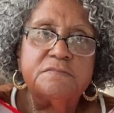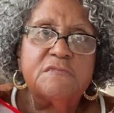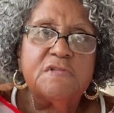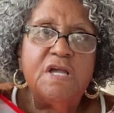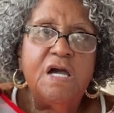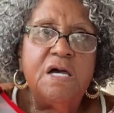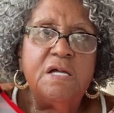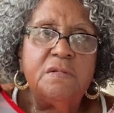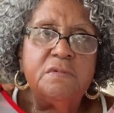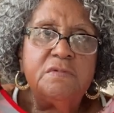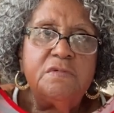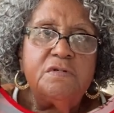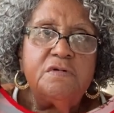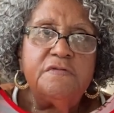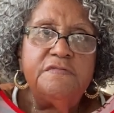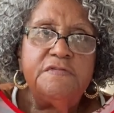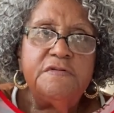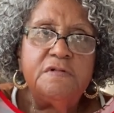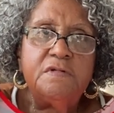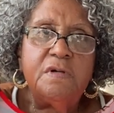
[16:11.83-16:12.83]
I don't know
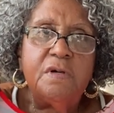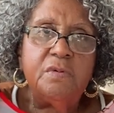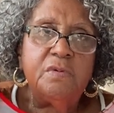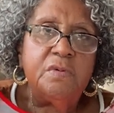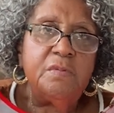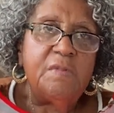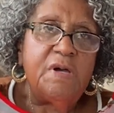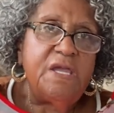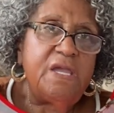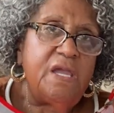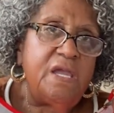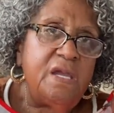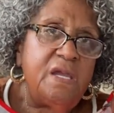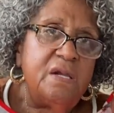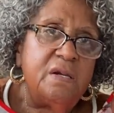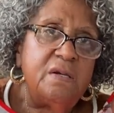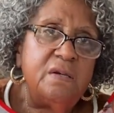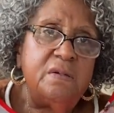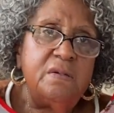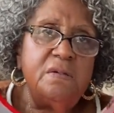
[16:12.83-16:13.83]
if it'll go with my
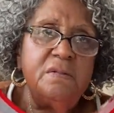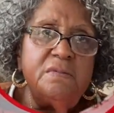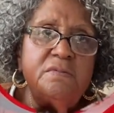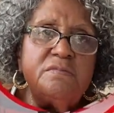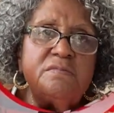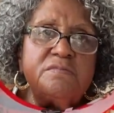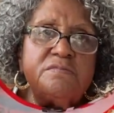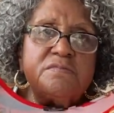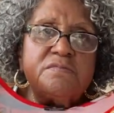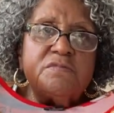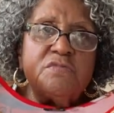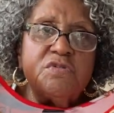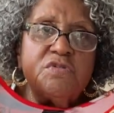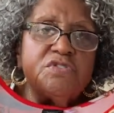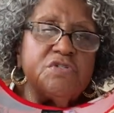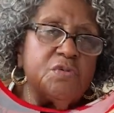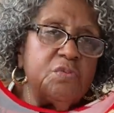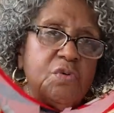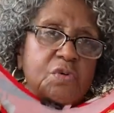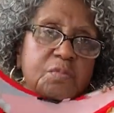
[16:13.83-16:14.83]
hair,
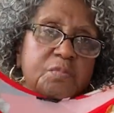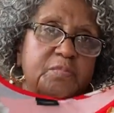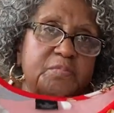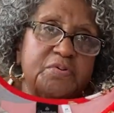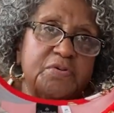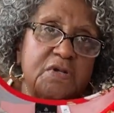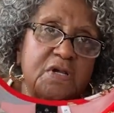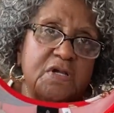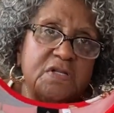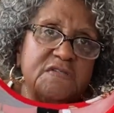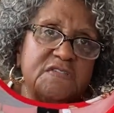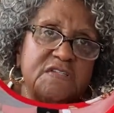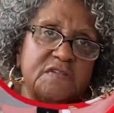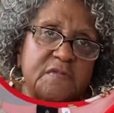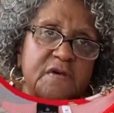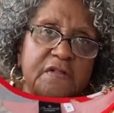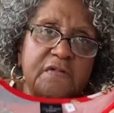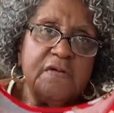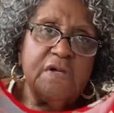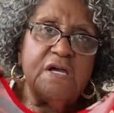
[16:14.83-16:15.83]
so we'll put on some
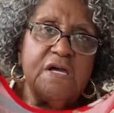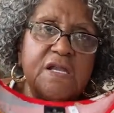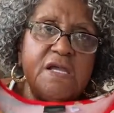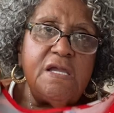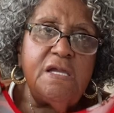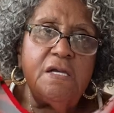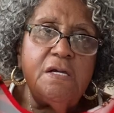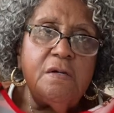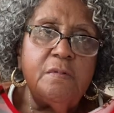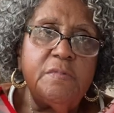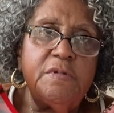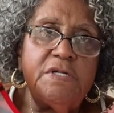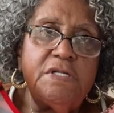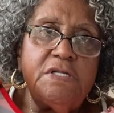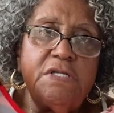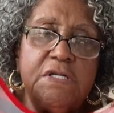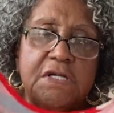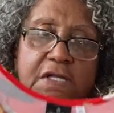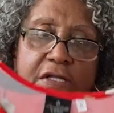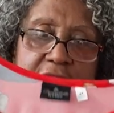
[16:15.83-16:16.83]
other kind of hair, but
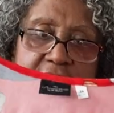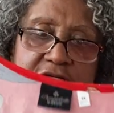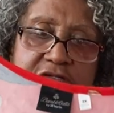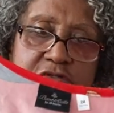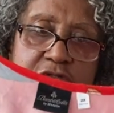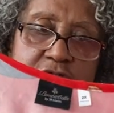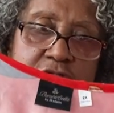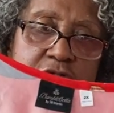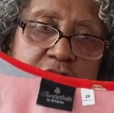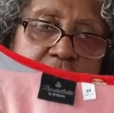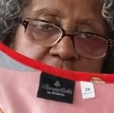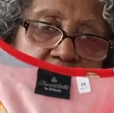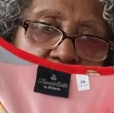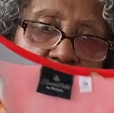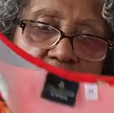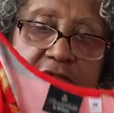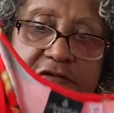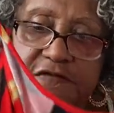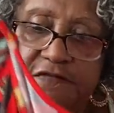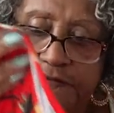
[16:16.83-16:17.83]
this usually
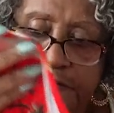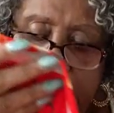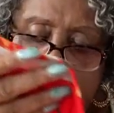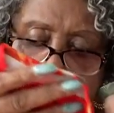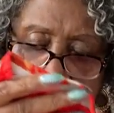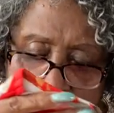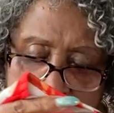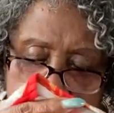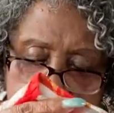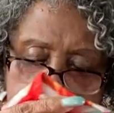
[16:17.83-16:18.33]
looks very, very